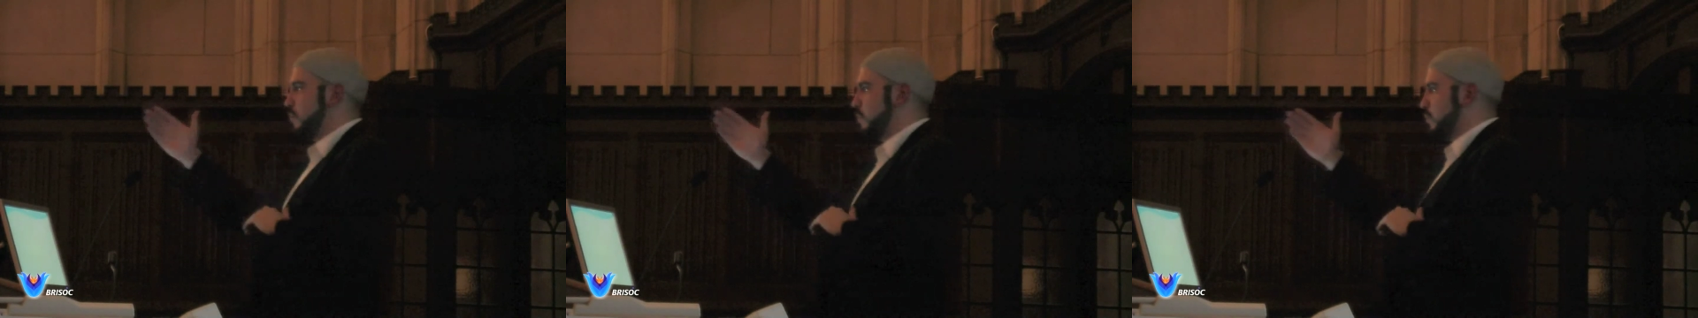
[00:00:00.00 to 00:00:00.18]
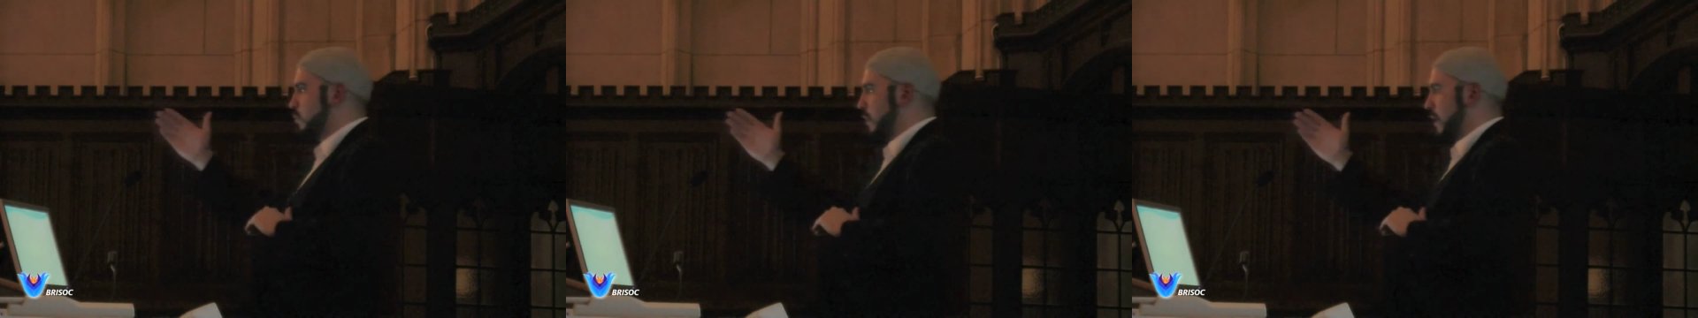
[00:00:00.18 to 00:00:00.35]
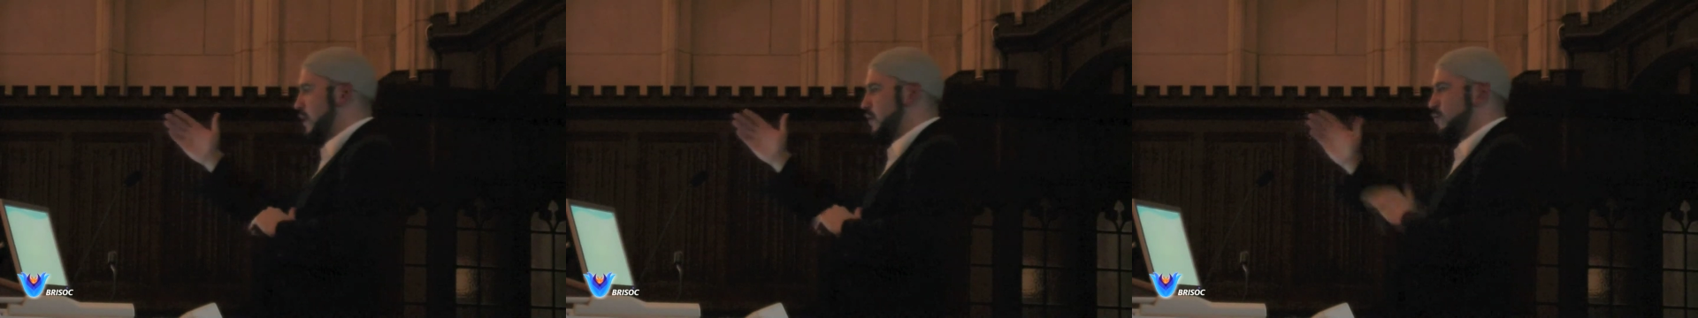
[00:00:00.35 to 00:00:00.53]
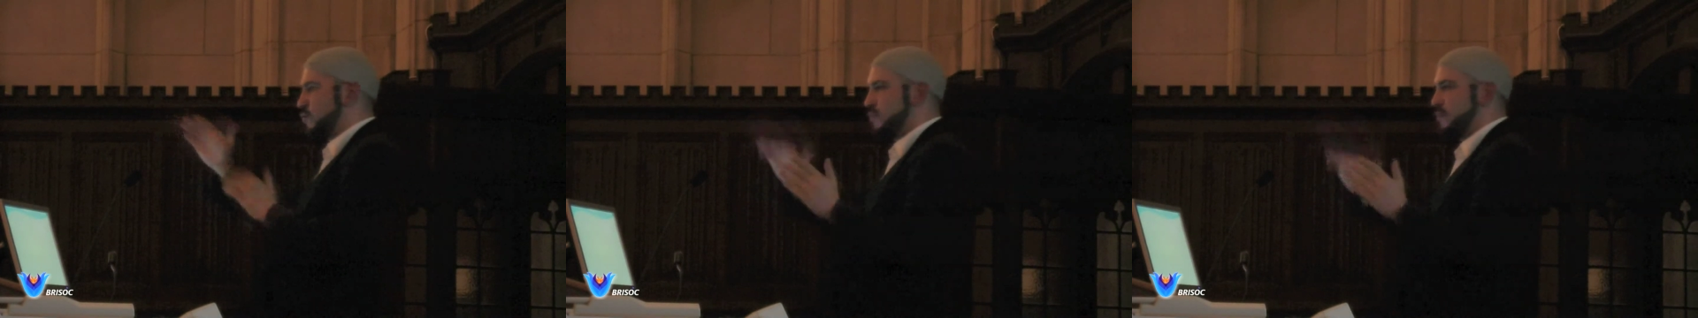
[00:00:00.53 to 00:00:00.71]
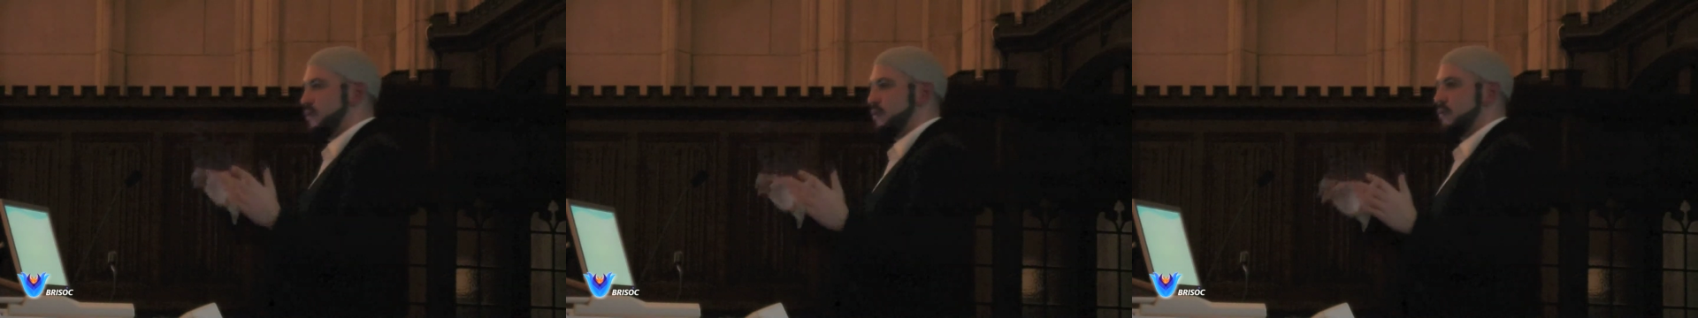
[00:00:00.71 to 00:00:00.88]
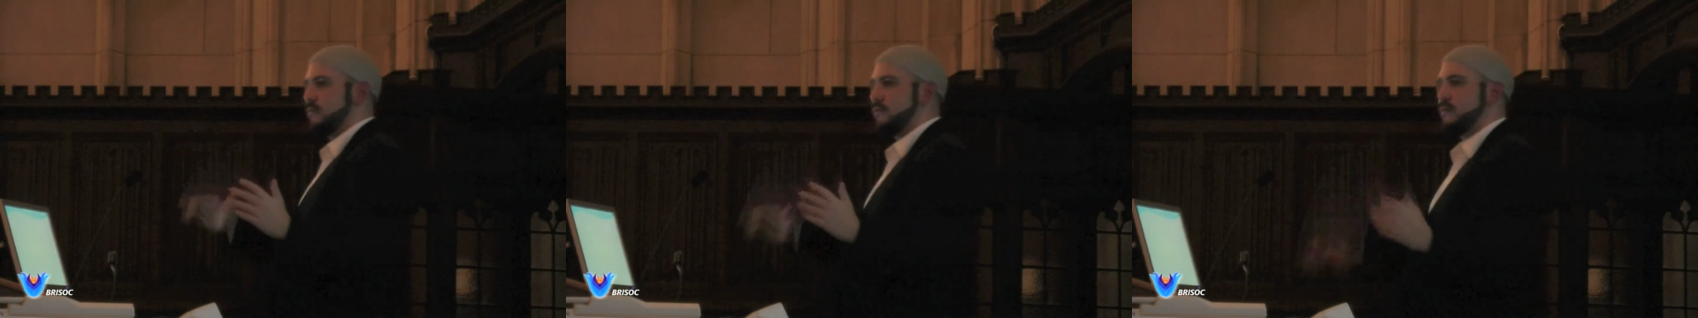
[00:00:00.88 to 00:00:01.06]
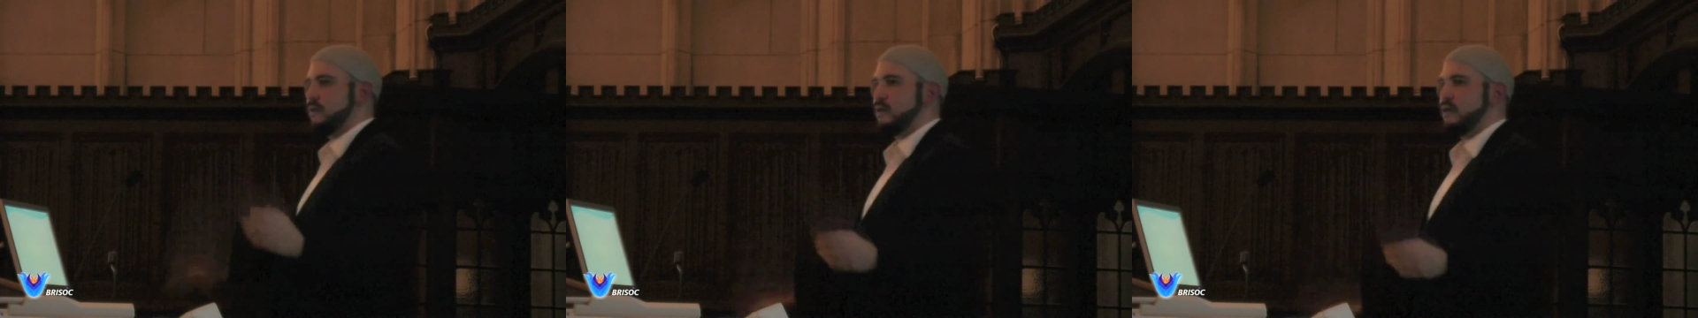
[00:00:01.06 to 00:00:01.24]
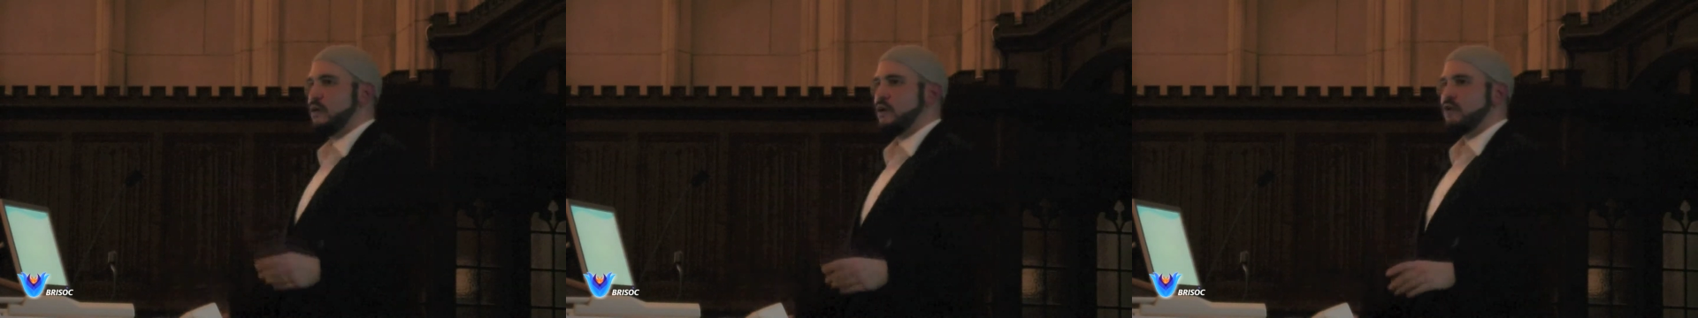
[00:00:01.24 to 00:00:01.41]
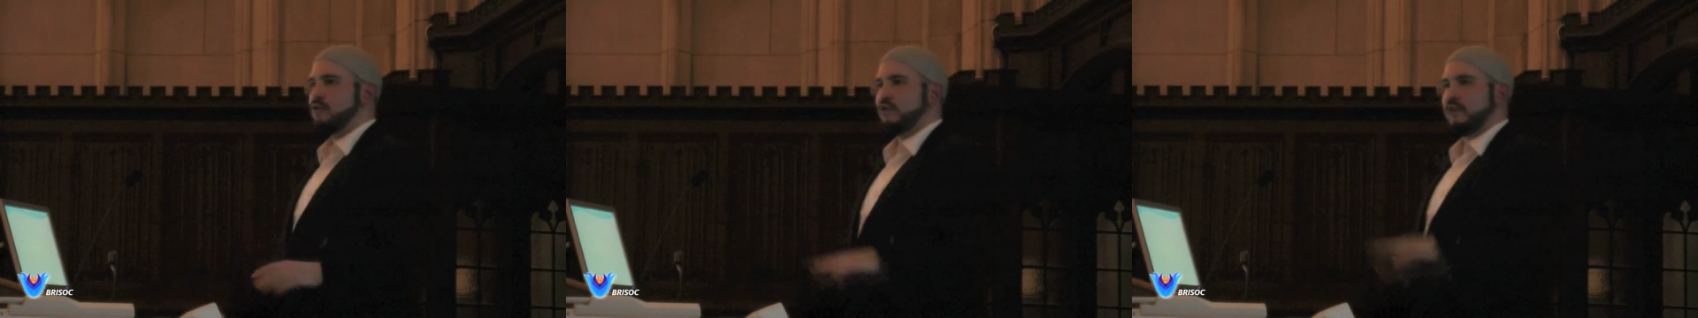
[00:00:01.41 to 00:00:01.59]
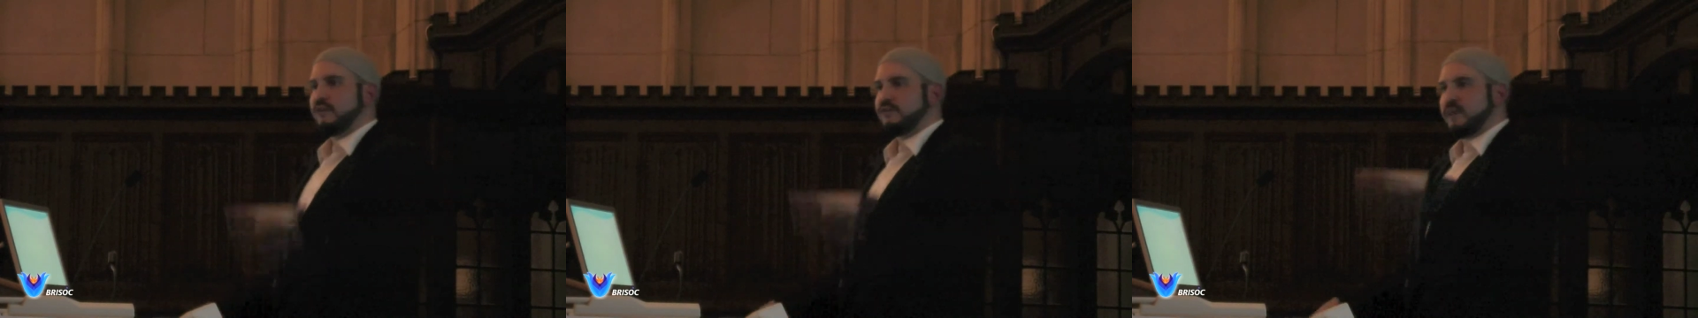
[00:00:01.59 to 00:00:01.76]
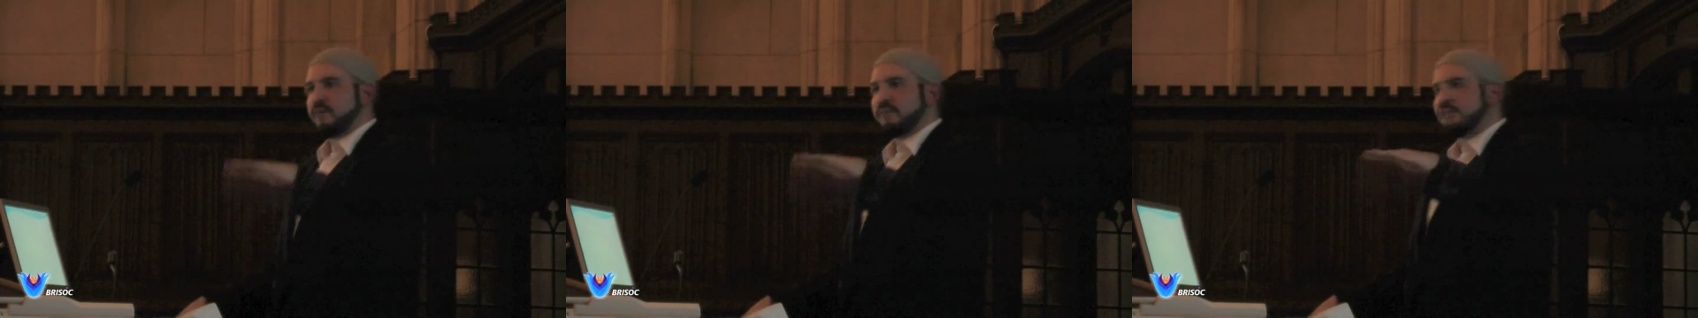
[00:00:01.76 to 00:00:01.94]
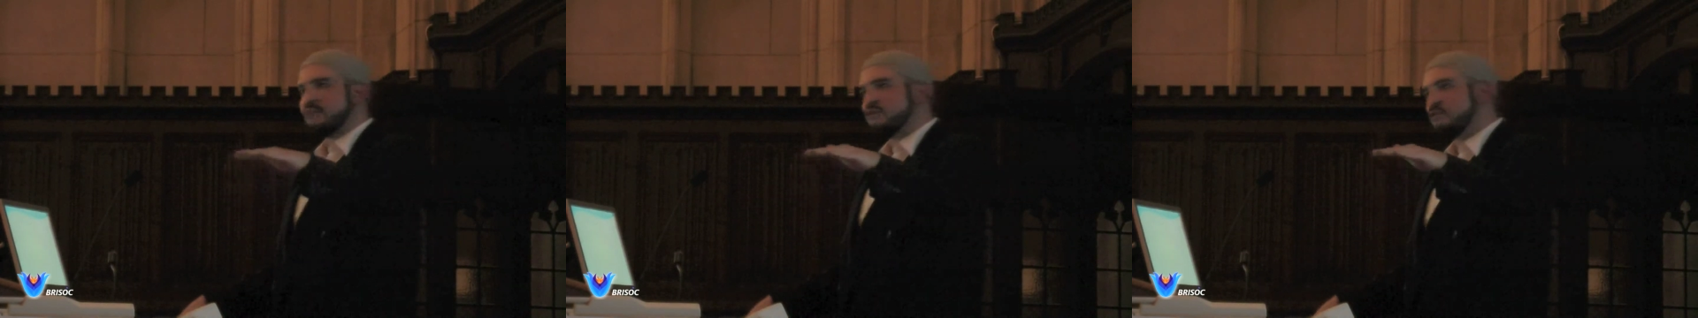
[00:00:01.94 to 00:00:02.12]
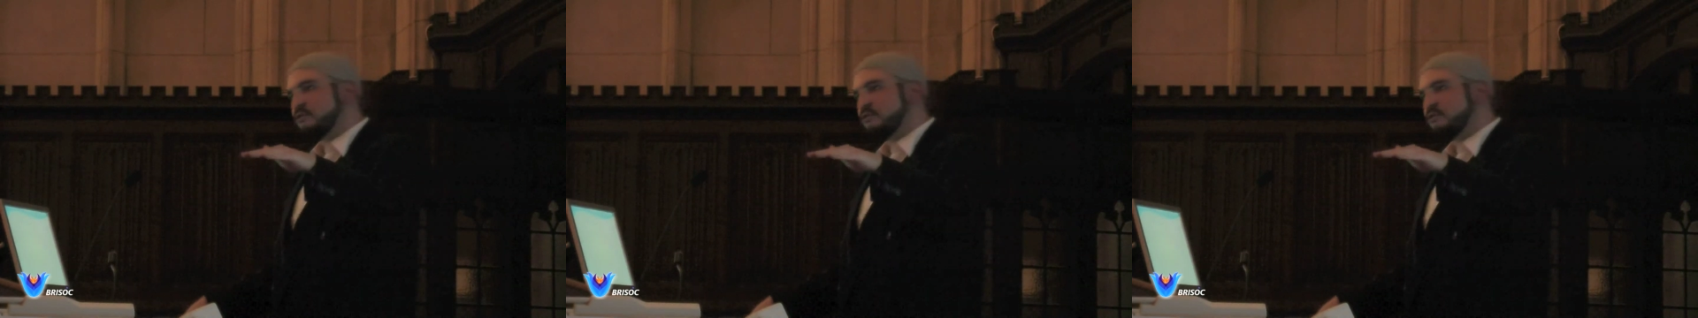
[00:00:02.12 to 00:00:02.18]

on man or woman. So Islam